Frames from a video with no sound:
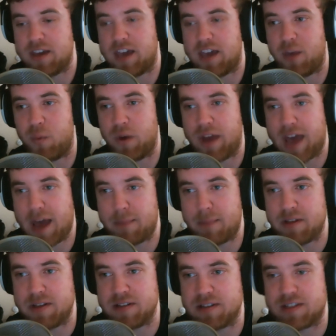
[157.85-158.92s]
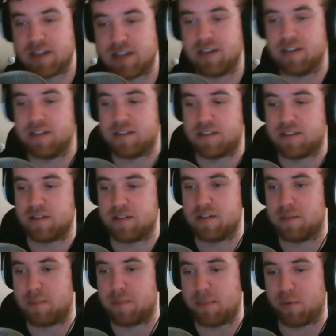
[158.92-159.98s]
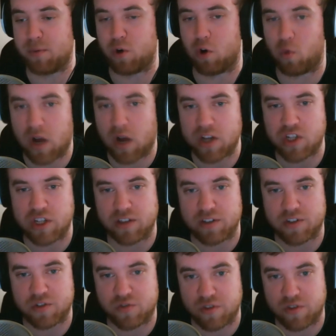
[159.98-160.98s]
And hmm. what happens is the people who are watching the